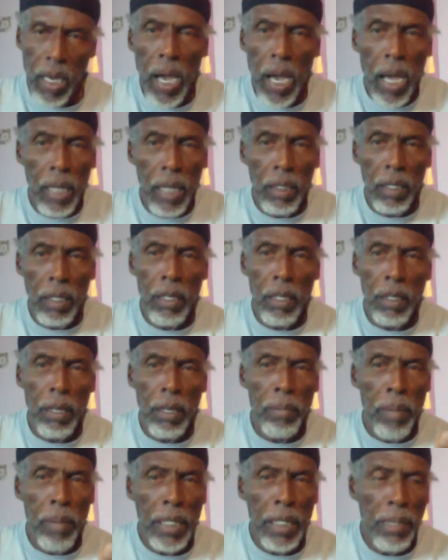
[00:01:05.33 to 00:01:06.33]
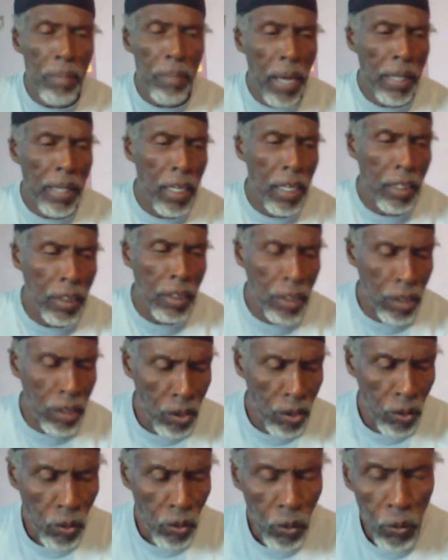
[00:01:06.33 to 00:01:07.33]
And the
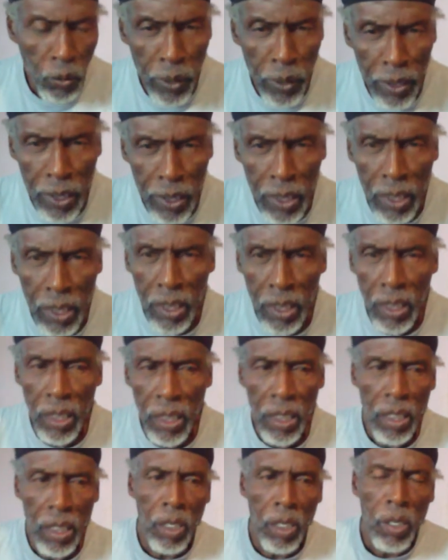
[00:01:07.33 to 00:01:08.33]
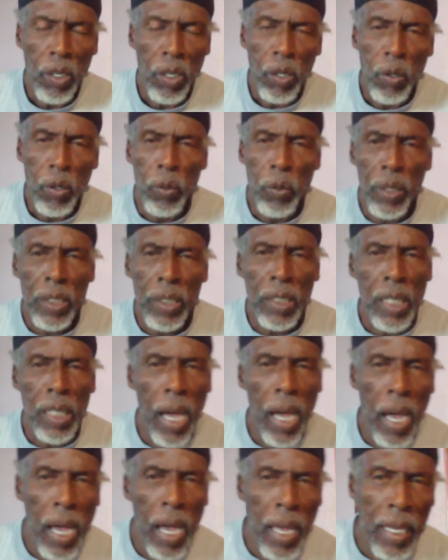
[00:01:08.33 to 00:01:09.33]
mathematics which
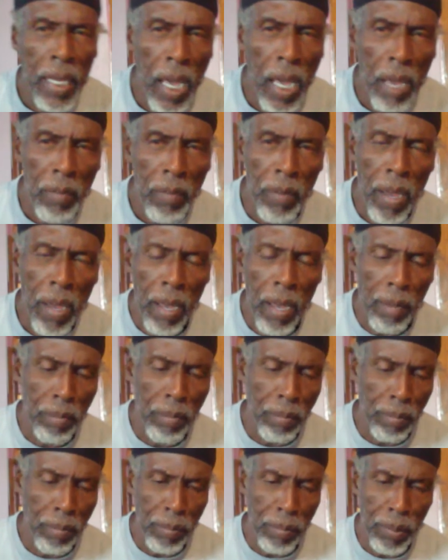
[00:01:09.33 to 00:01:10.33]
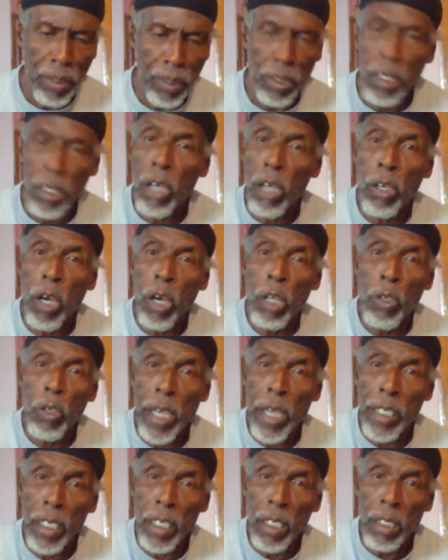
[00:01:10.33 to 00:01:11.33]
I have done
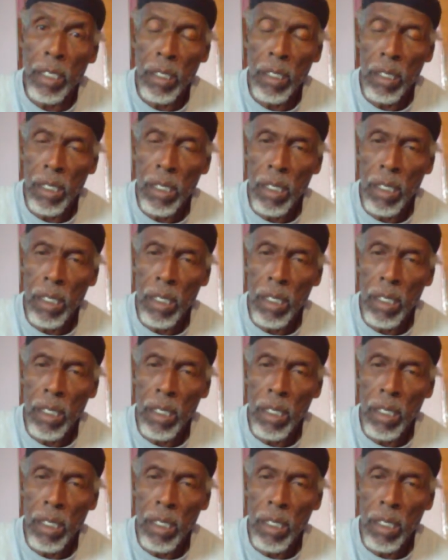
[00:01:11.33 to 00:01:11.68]
already,